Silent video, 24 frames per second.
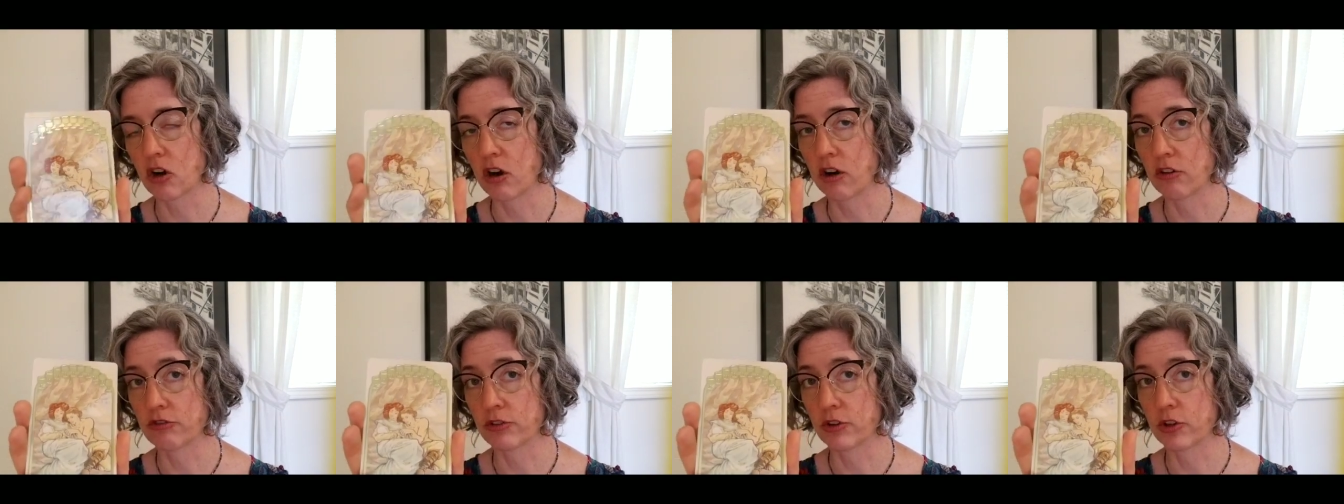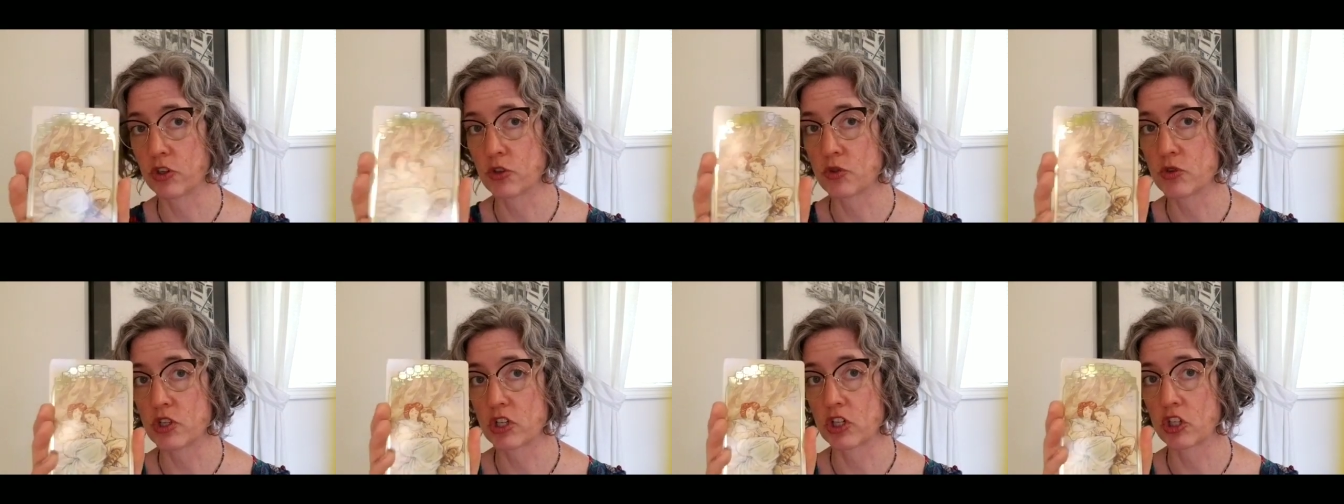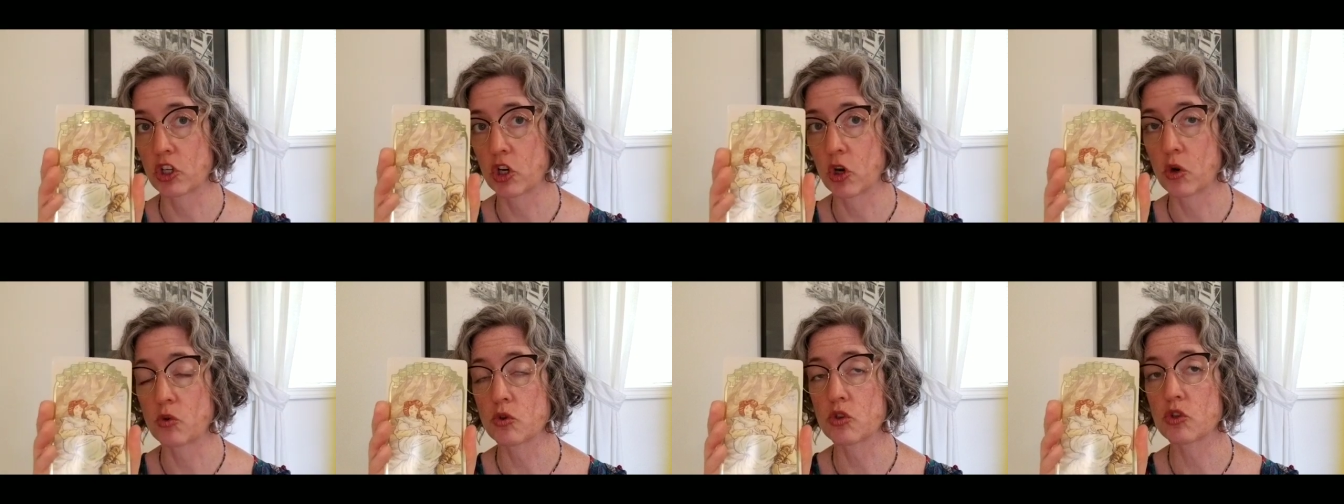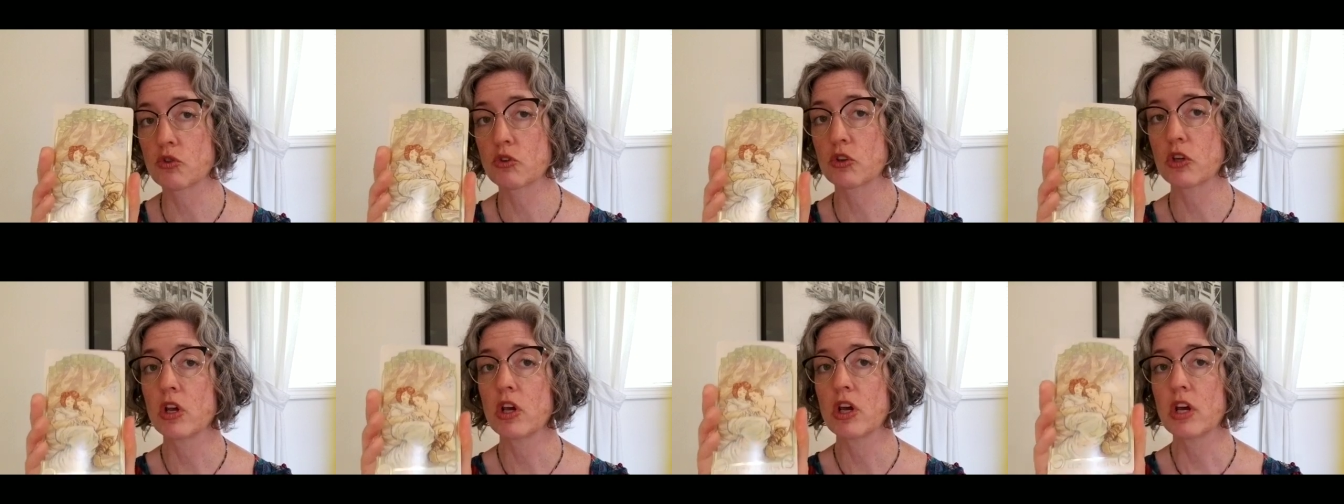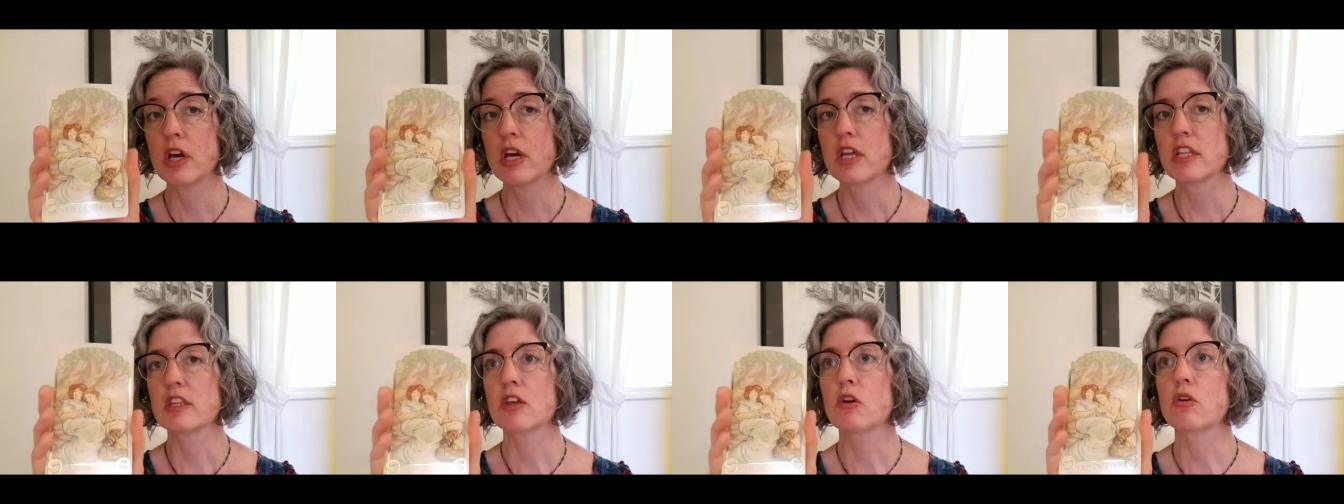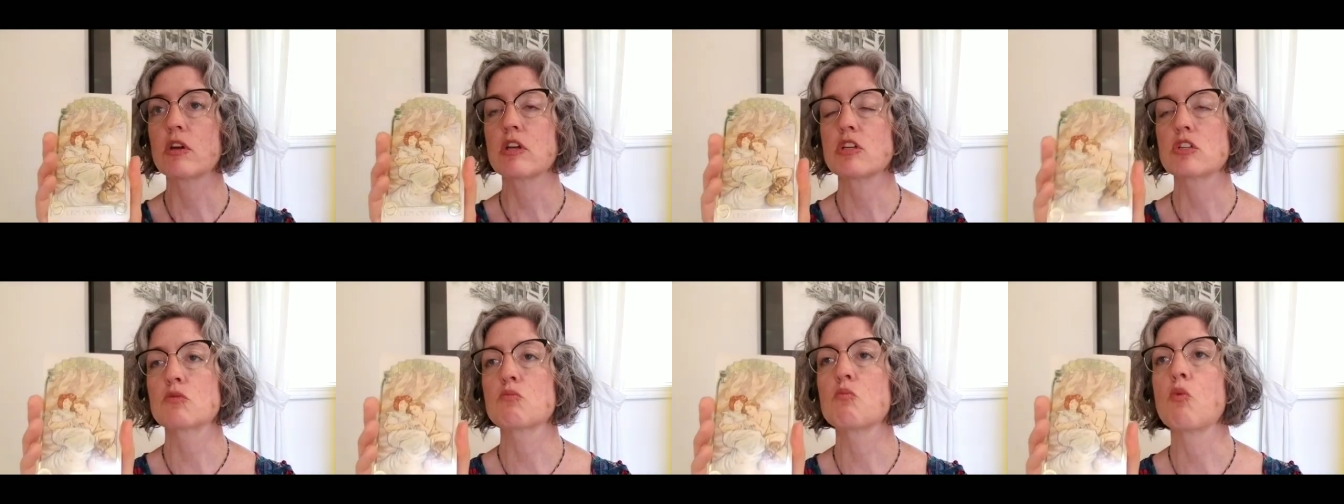call for you to go. There
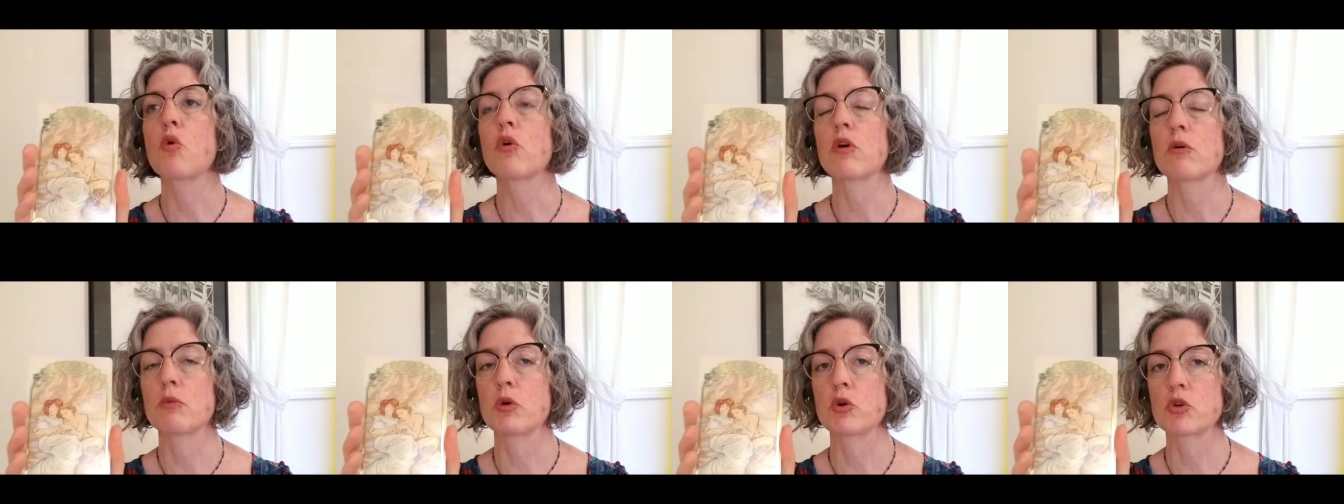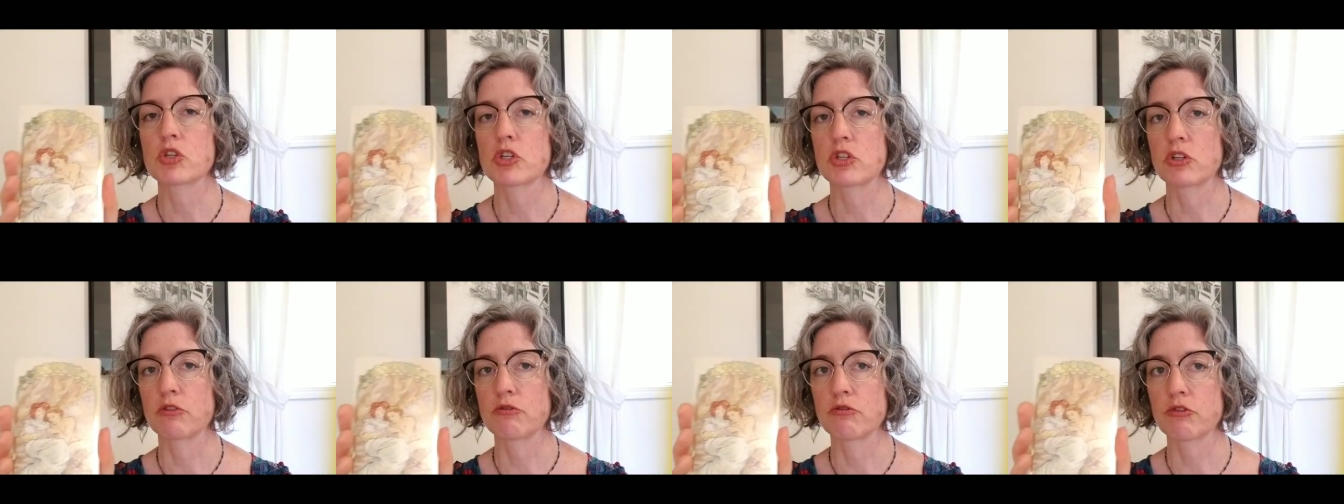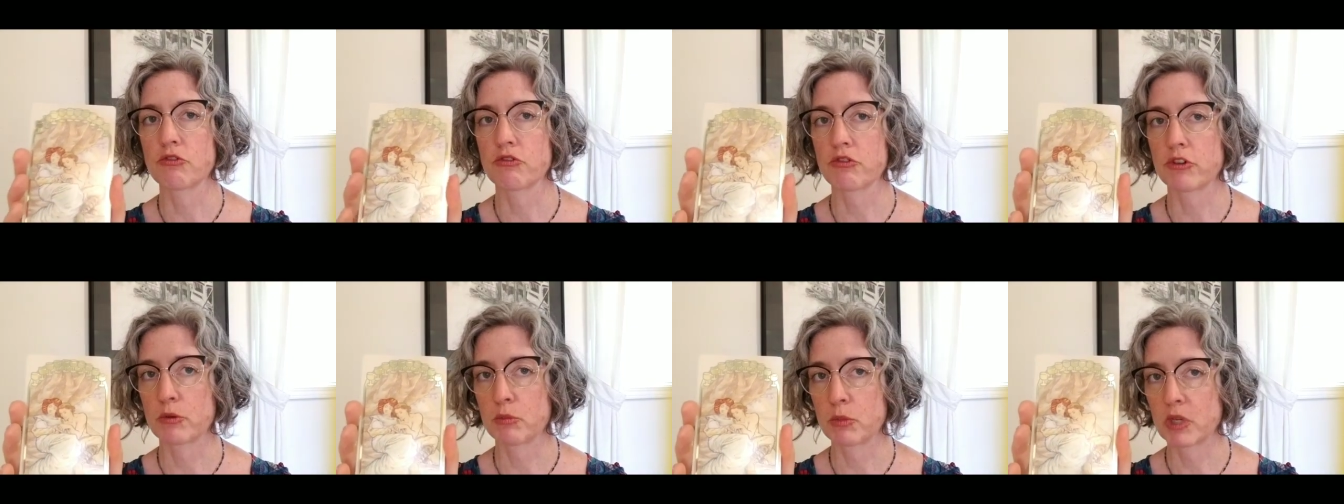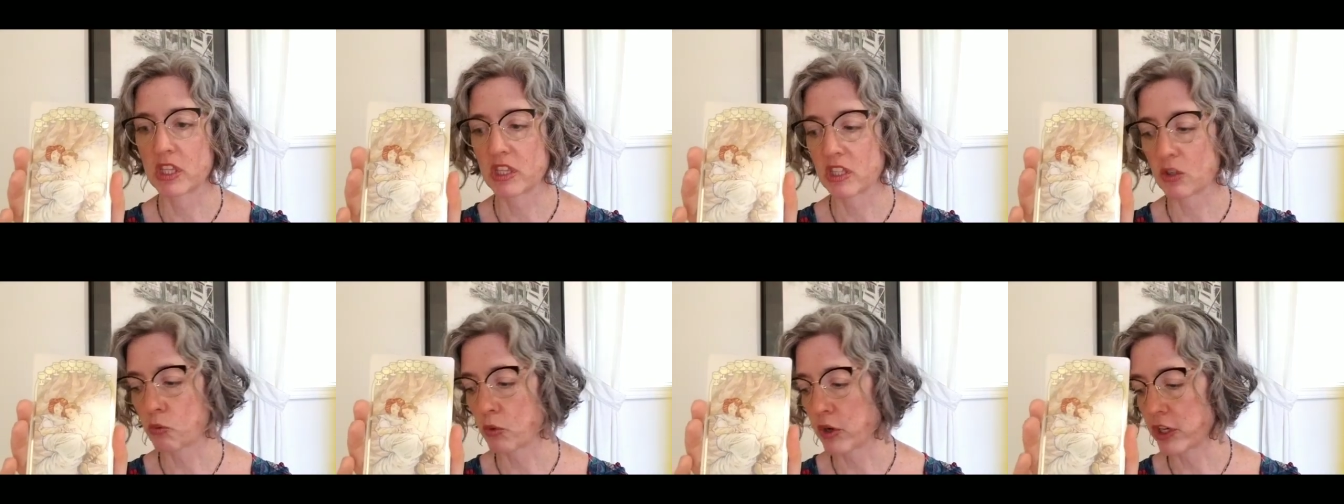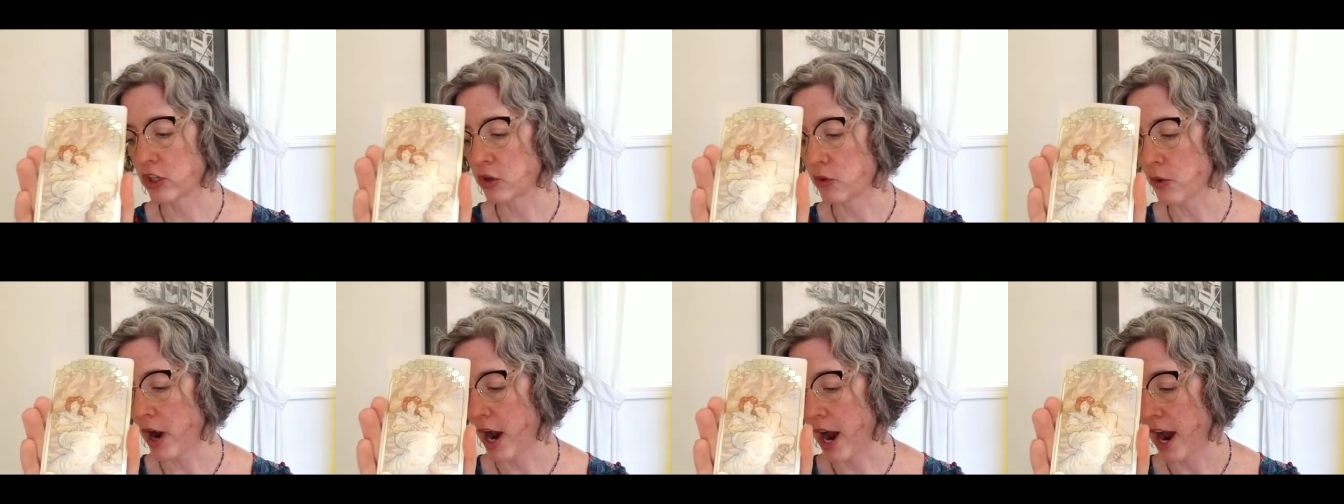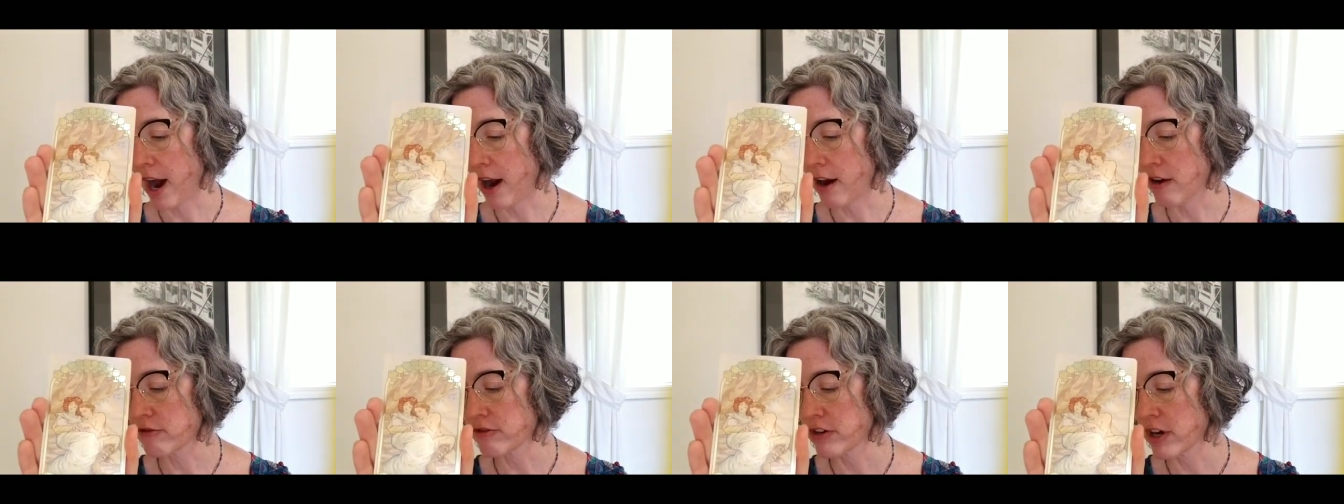is more emotional fulfillment than what you
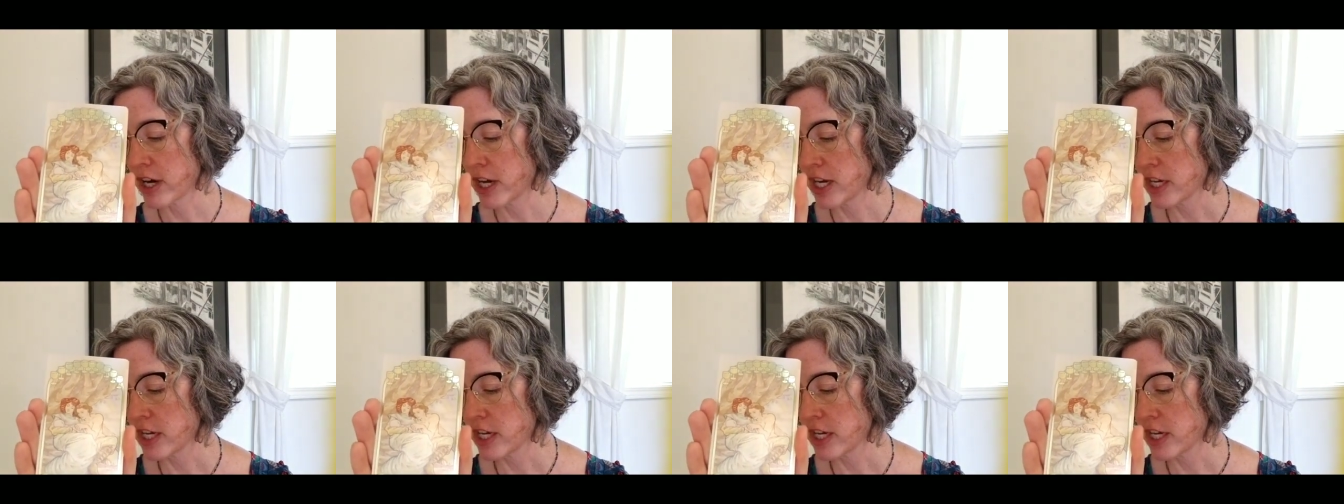have.